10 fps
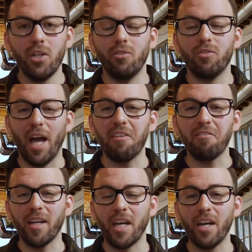You've got to
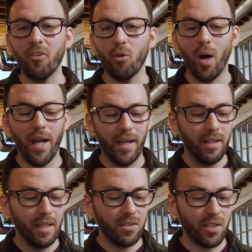find another
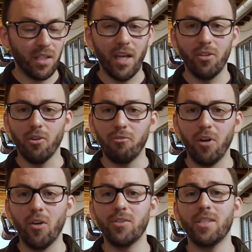way to get your
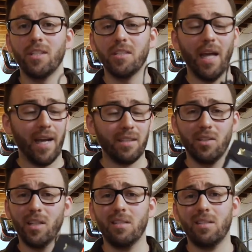phone to
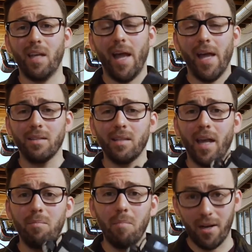detect this as
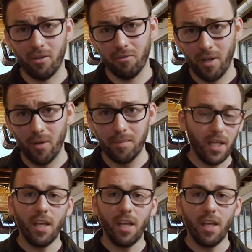a microphone.